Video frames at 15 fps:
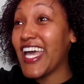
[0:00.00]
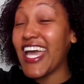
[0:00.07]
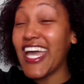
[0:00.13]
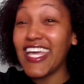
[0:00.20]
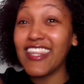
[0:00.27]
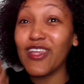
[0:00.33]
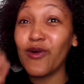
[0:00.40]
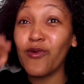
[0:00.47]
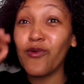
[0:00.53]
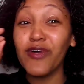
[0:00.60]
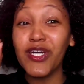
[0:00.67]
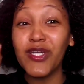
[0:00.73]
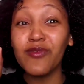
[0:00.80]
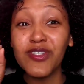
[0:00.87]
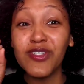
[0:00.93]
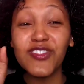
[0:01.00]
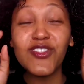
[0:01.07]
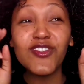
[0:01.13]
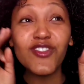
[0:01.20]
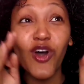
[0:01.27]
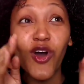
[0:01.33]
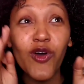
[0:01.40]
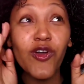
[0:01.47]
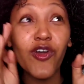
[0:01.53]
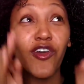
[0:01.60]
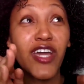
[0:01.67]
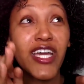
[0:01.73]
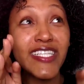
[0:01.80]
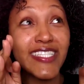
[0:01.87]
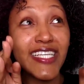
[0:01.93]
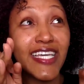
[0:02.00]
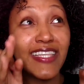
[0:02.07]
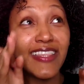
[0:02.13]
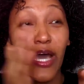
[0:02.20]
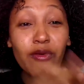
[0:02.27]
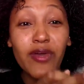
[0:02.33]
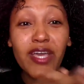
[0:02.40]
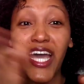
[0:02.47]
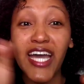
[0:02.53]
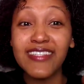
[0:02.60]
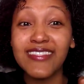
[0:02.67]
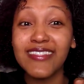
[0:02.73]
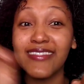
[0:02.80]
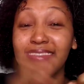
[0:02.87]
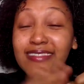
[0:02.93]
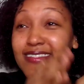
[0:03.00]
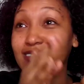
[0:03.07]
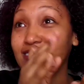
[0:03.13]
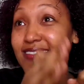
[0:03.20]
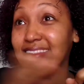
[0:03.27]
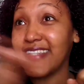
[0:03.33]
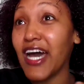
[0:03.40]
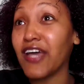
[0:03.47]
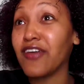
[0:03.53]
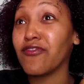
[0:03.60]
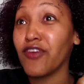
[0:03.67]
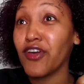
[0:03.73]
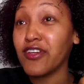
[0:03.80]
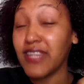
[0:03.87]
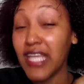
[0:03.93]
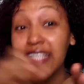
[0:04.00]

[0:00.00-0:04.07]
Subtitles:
and the wind was so crazy that we had to divert.